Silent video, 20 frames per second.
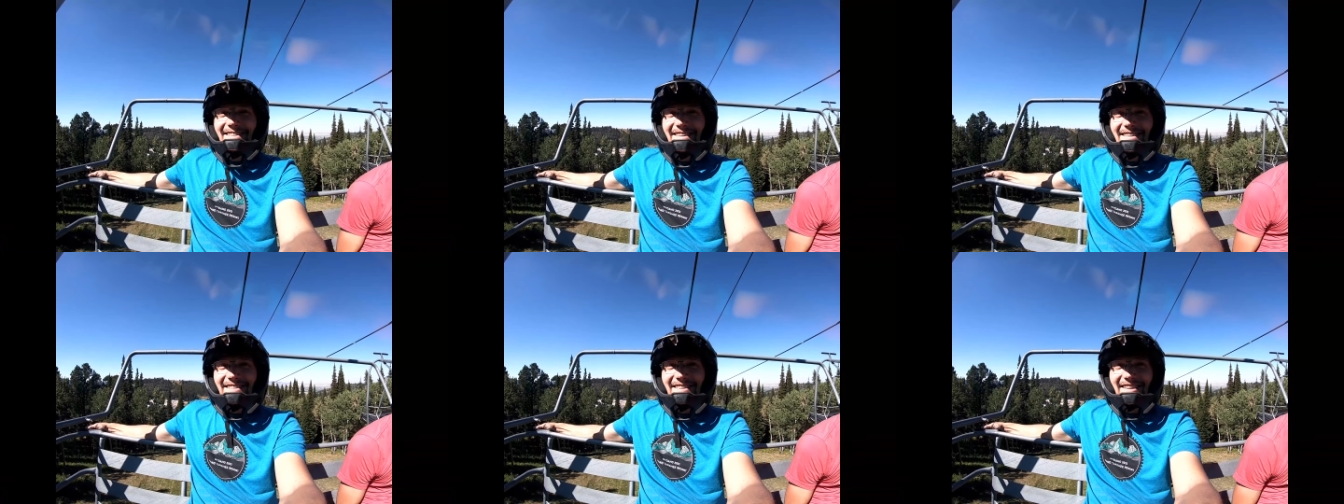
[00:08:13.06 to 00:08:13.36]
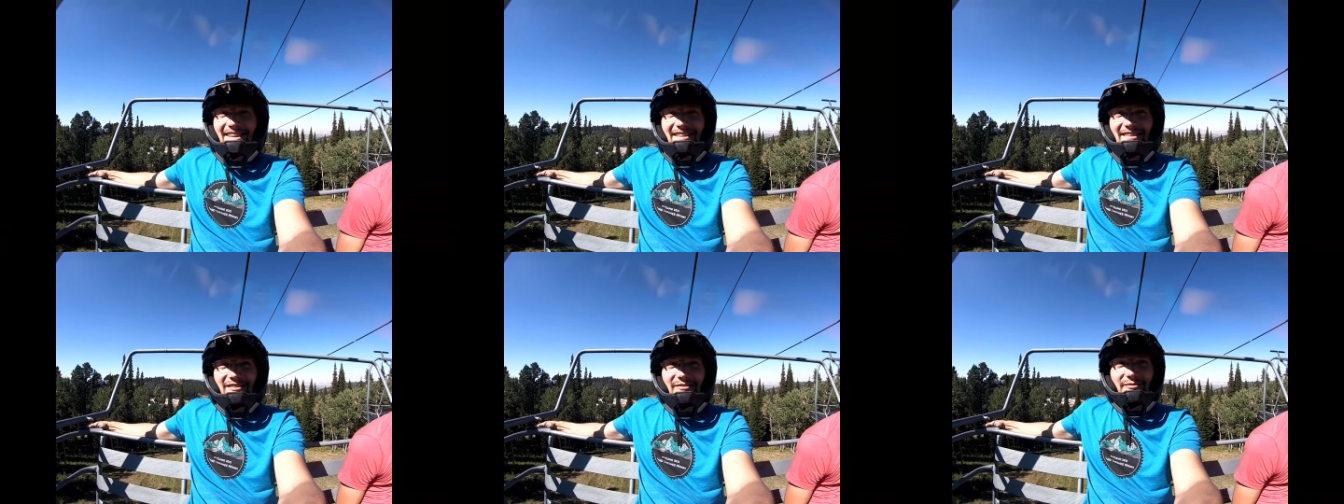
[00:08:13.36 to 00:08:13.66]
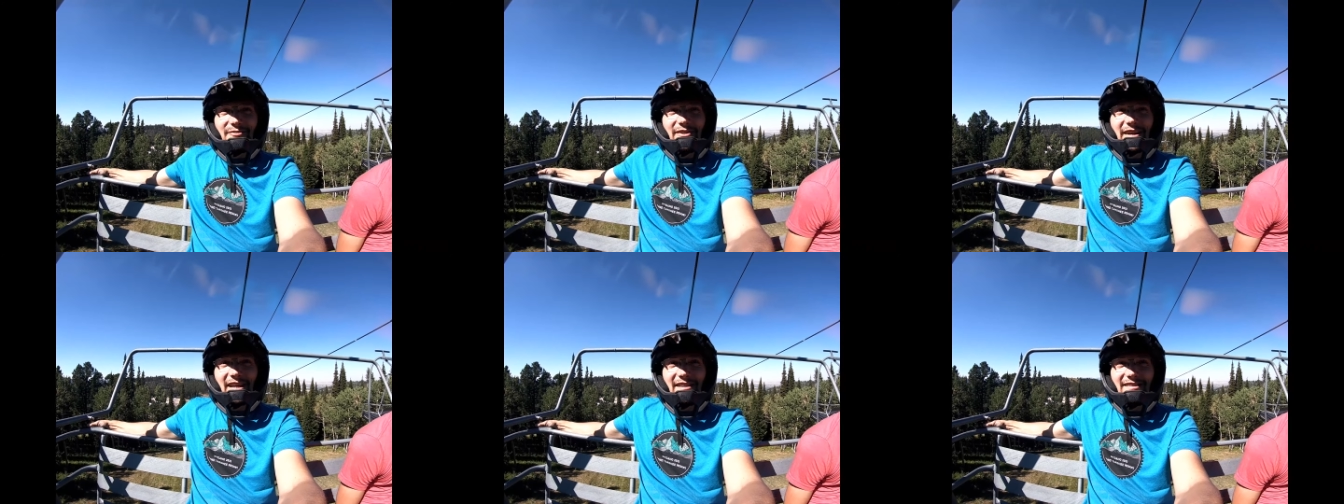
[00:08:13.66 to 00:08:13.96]
just to get
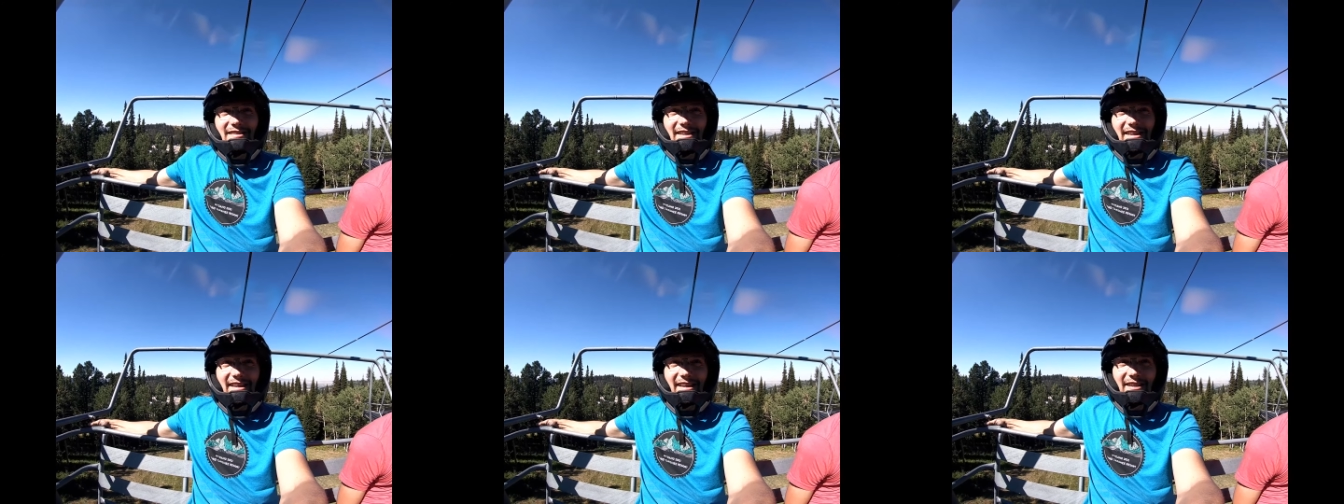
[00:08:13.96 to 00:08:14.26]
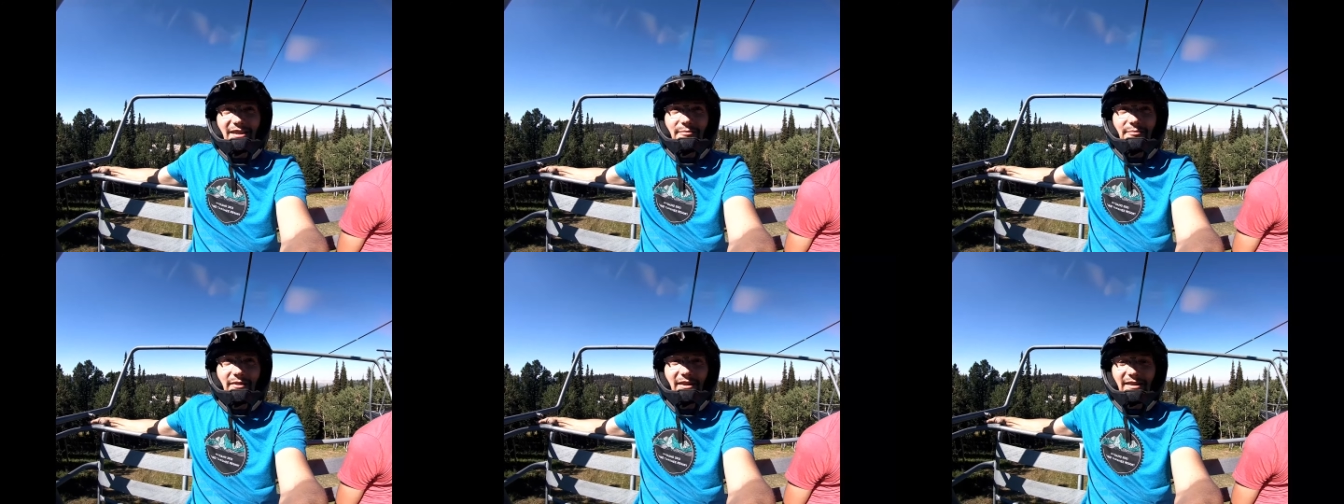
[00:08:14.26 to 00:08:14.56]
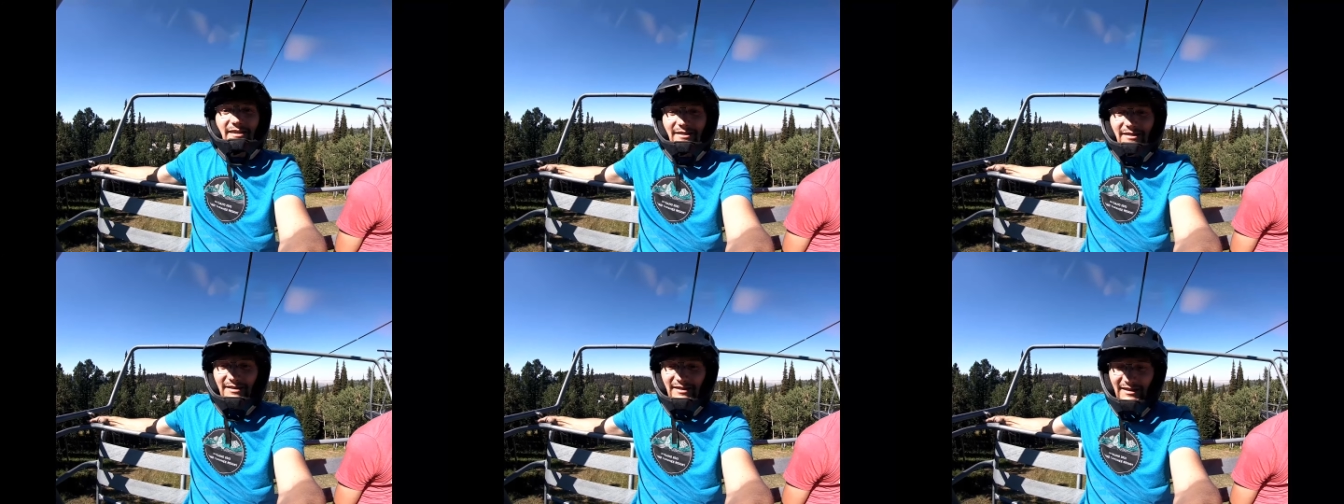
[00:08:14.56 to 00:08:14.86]
some traction and get up
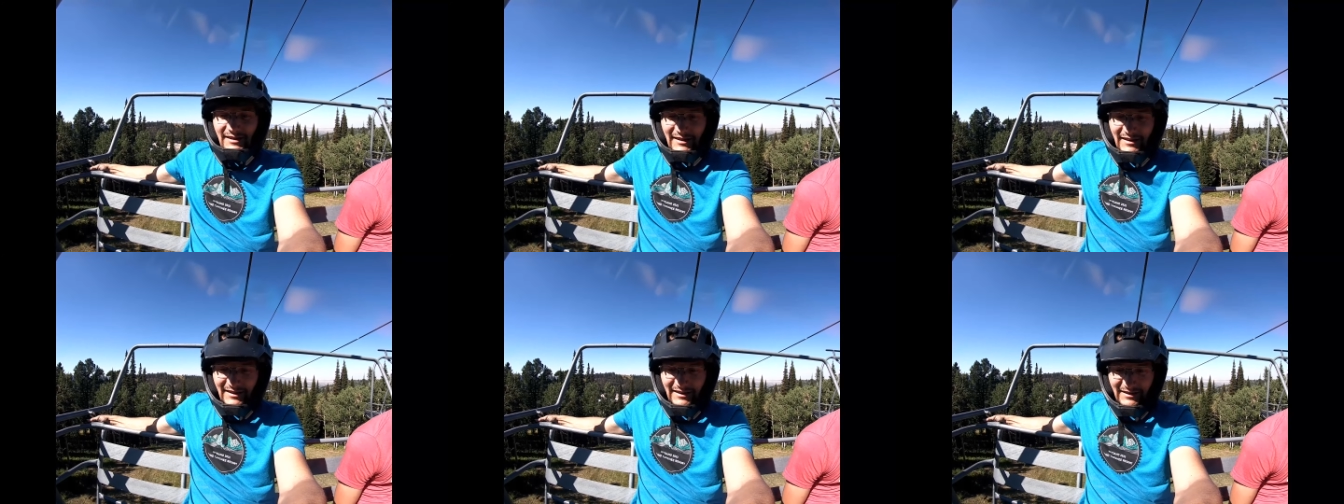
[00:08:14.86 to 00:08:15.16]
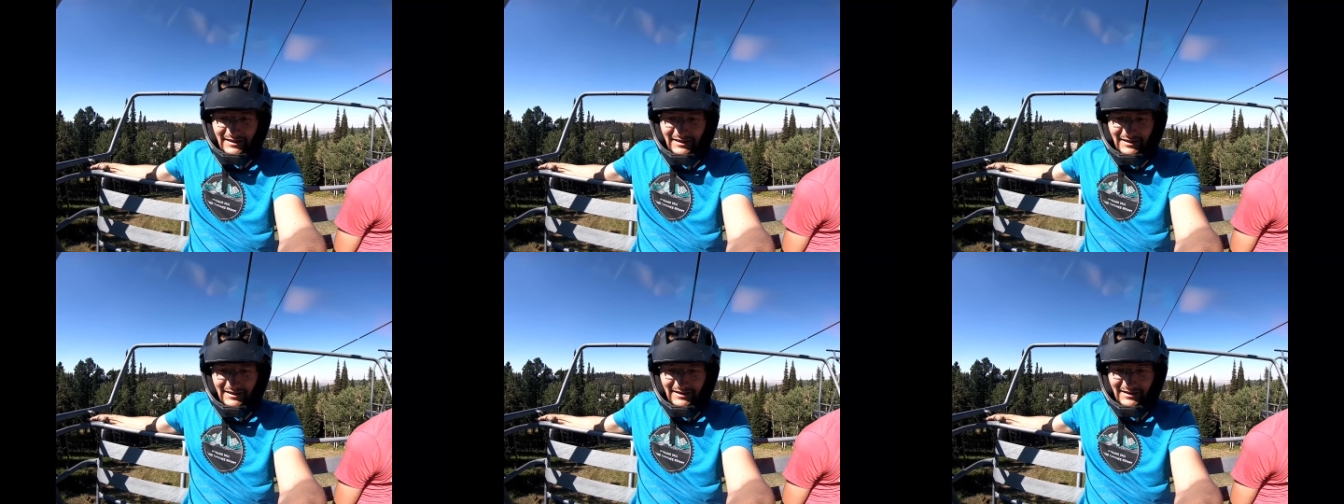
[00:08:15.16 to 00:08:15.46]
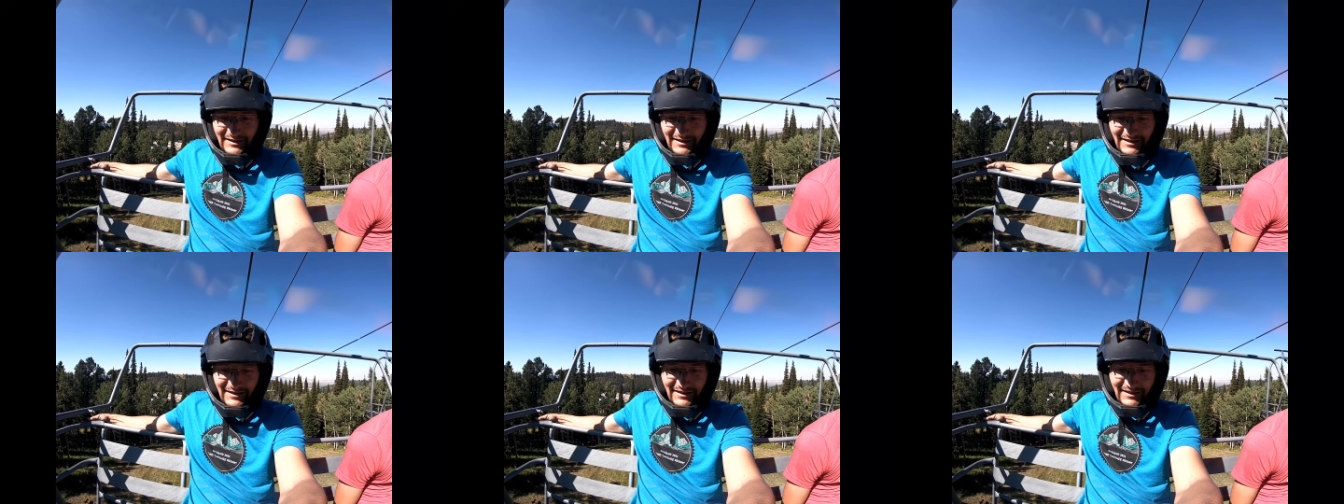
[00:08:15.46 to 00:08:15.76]
the hill.
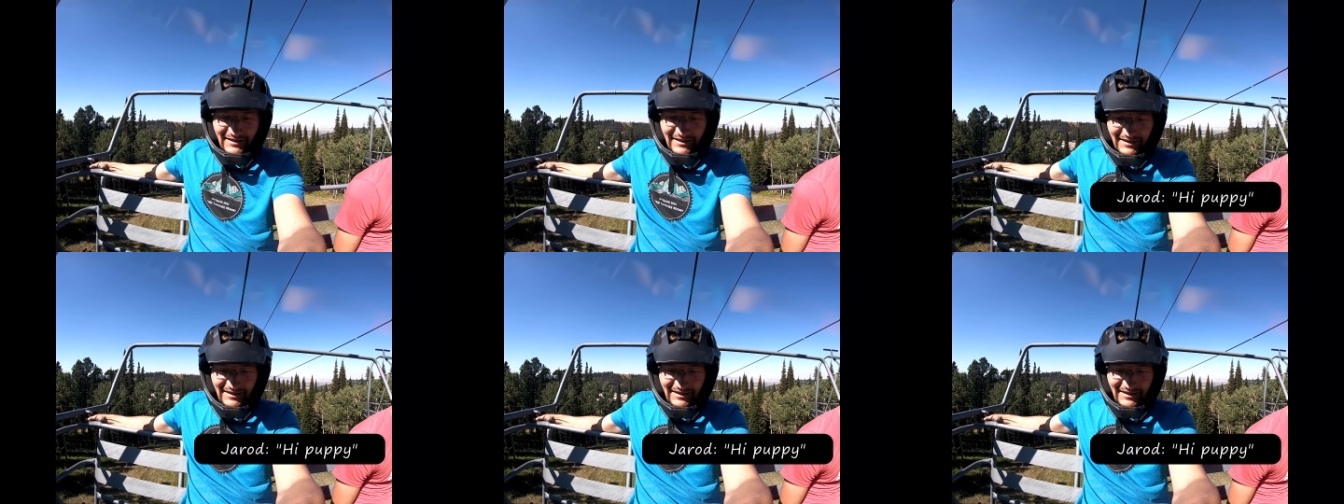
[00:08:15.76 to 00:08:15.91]
Hi,